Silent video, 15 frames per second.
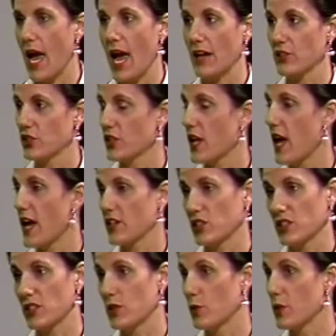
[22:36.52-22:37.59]

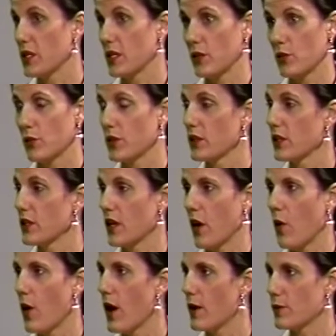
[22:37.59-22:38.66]
Actually, we can really
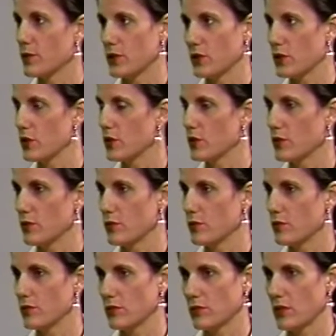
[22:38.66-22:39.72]
go up to,
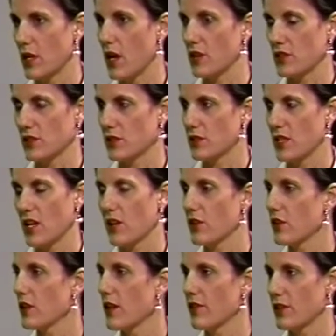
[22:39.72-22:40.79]
gosh, 10 or
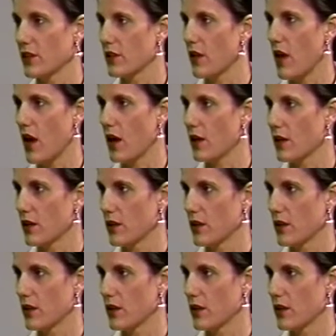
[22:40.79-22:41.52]
11 o'clock.